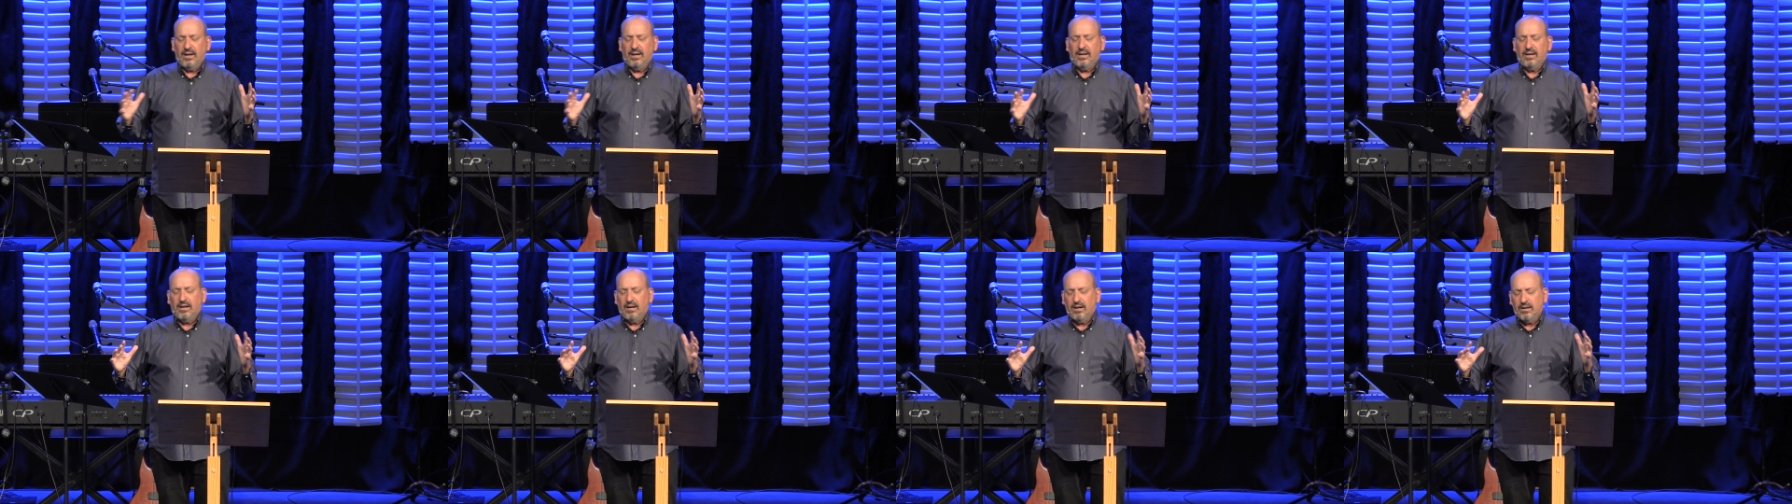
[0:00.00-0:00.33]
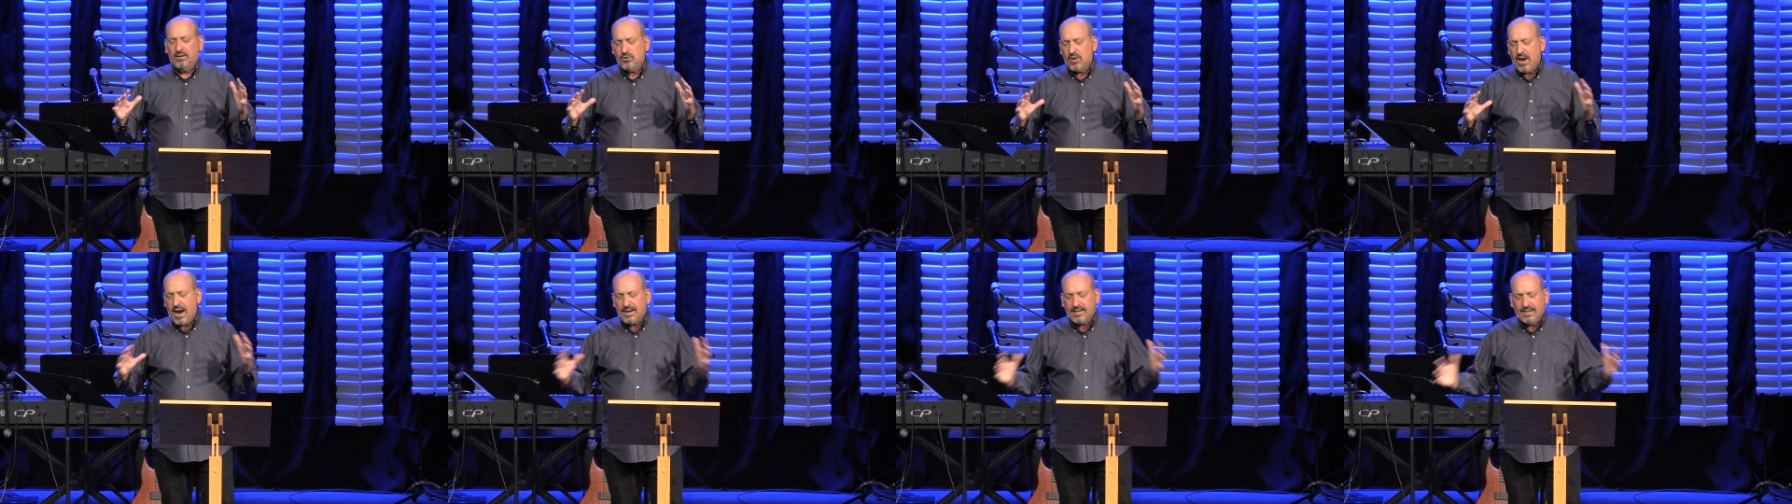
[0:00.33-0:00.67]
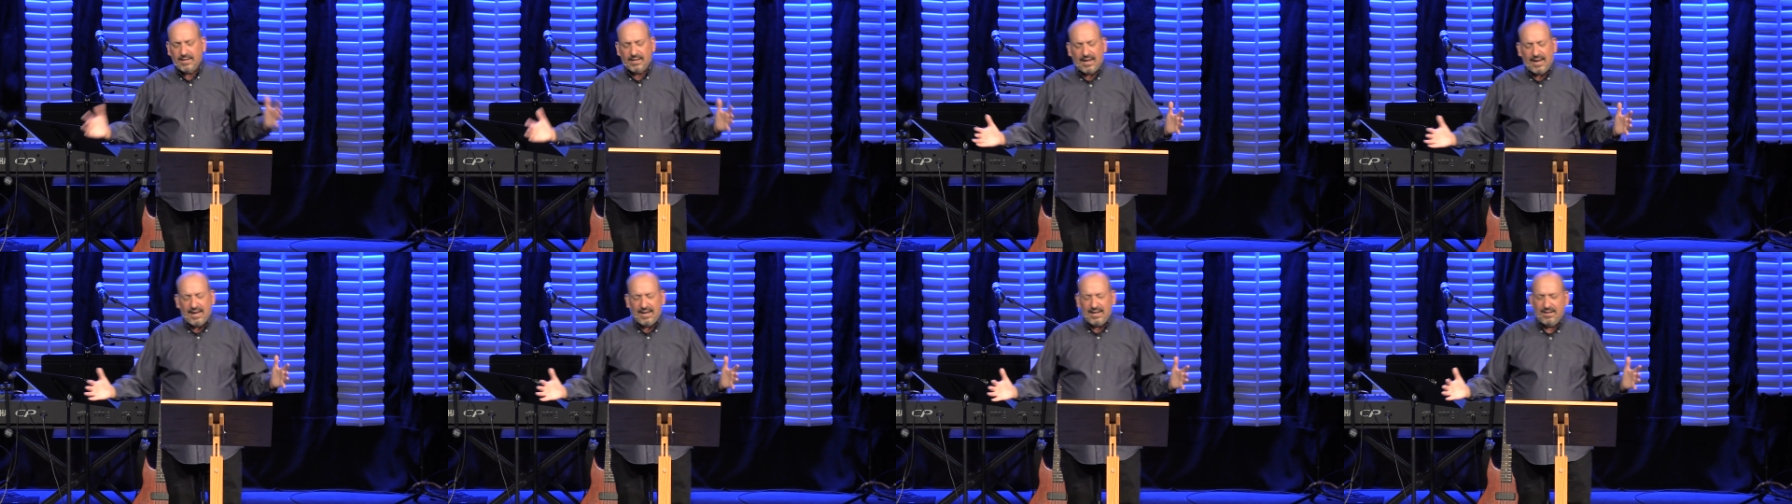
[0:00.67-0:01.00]

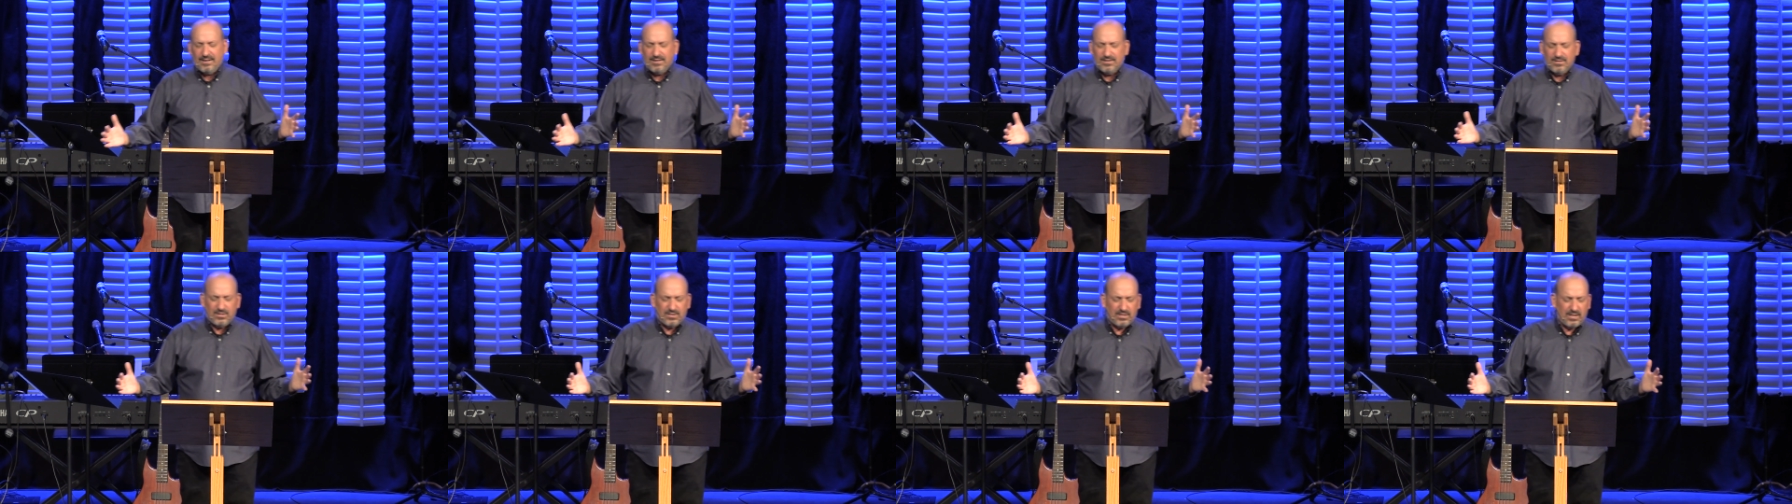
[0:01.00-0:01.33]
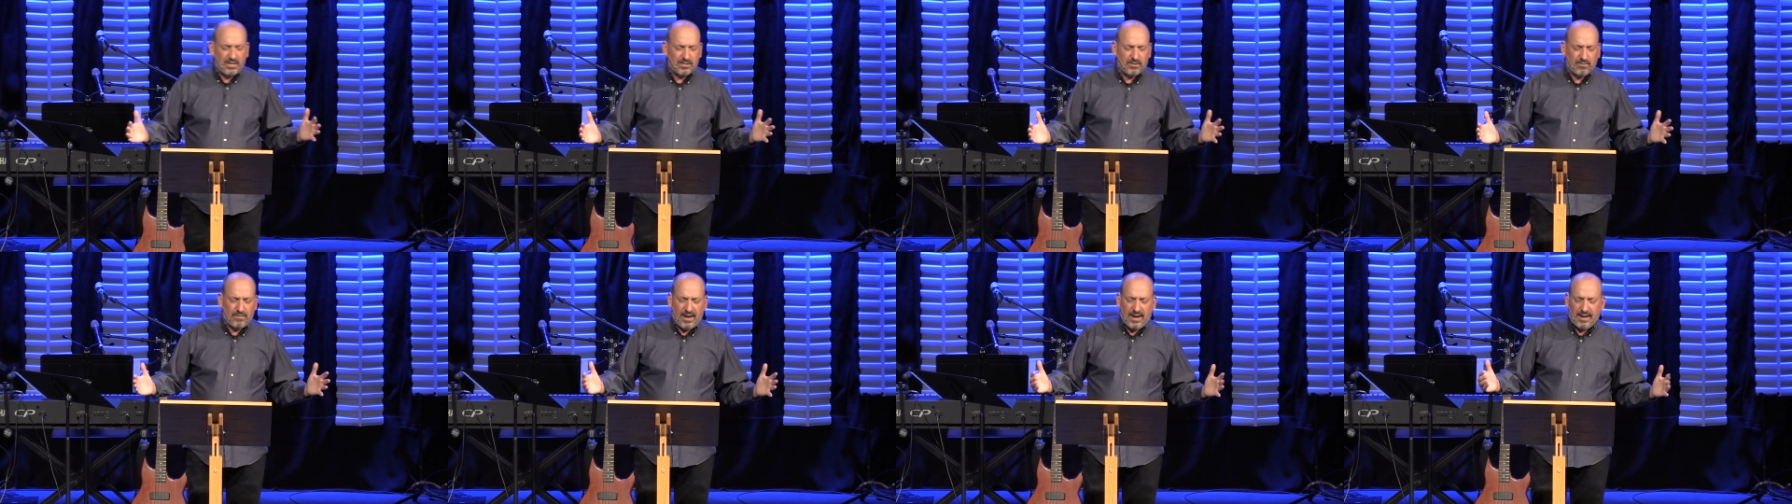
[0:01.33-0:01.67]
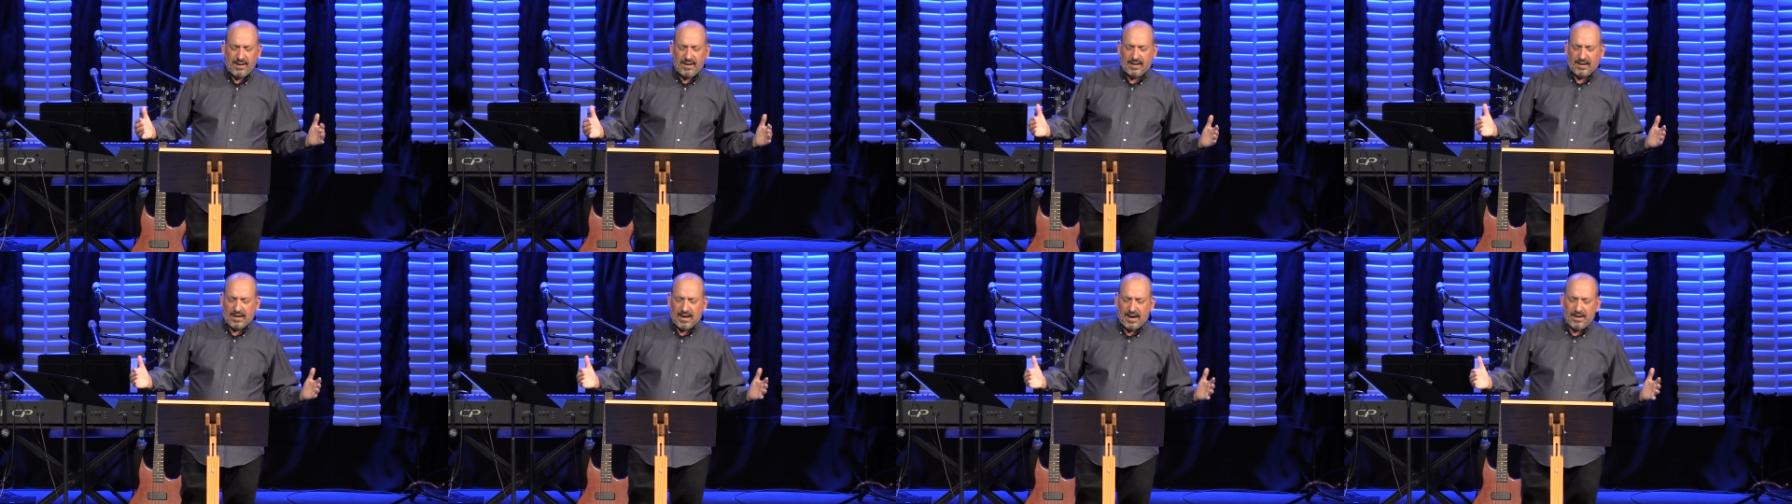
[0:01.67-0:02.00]
contracting any disease of
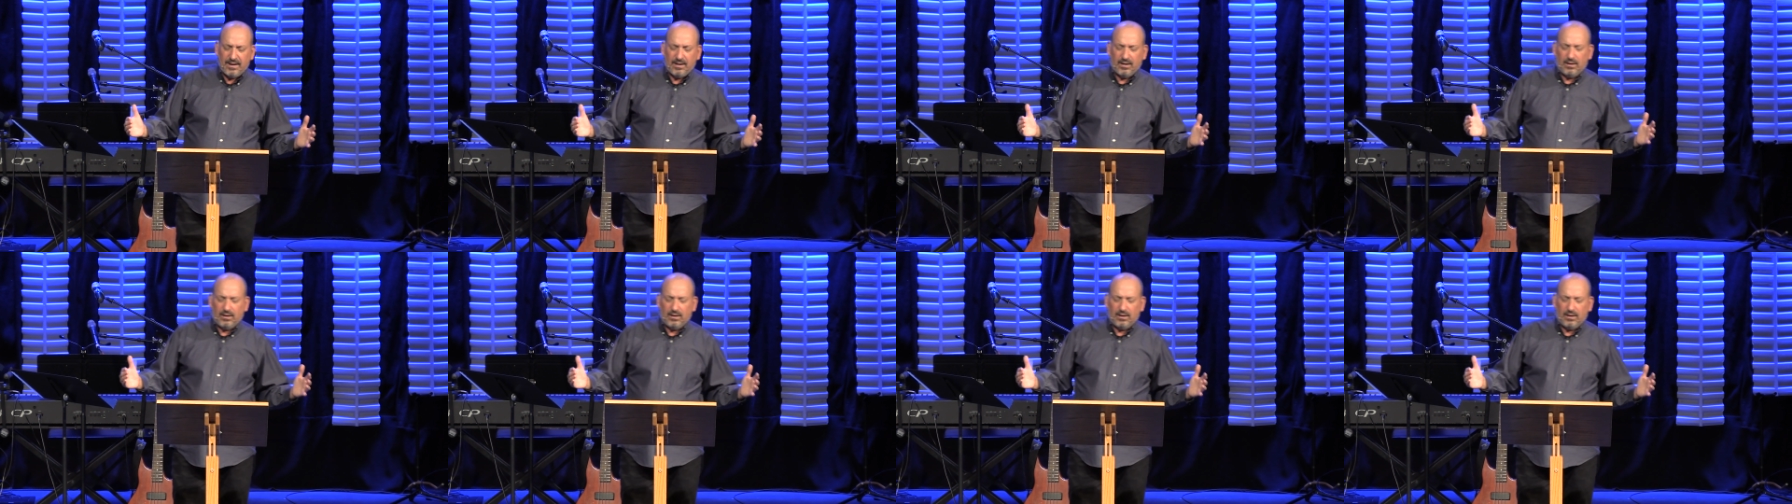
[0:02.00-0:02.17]
any kind,